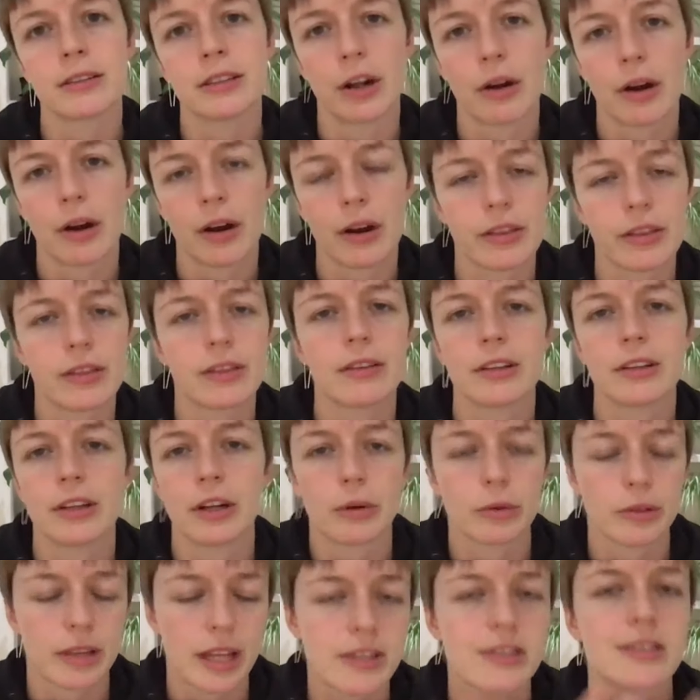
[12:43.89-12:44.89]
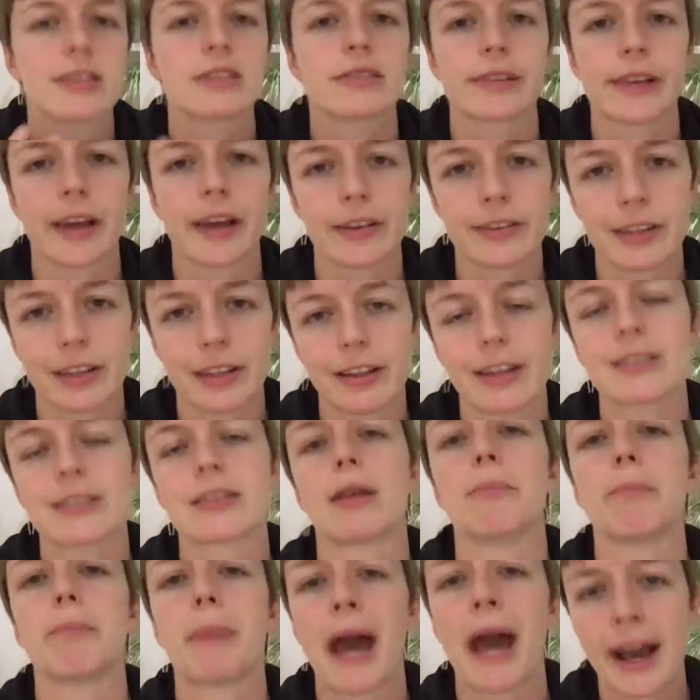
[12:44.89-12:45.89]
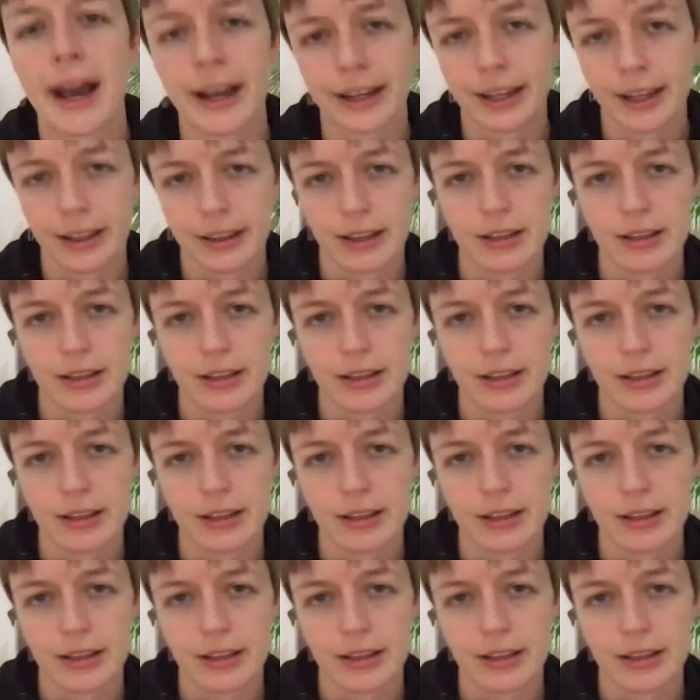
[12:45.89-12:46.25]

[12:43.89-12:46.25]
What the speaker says: Let's discuss it. Let's unpack it.